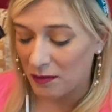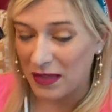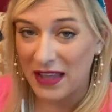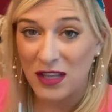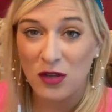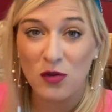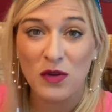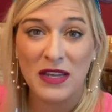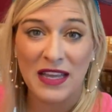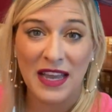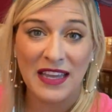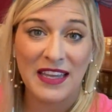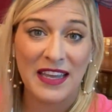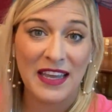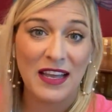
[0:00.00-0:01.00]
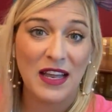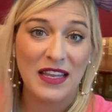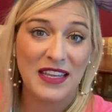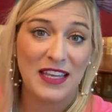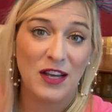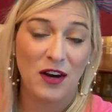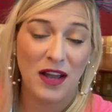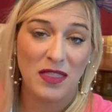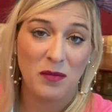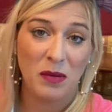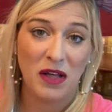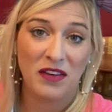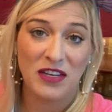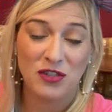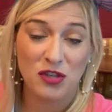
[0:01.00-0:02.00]
that you can get here at the
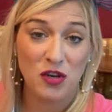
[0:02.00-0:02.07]
Polynesian.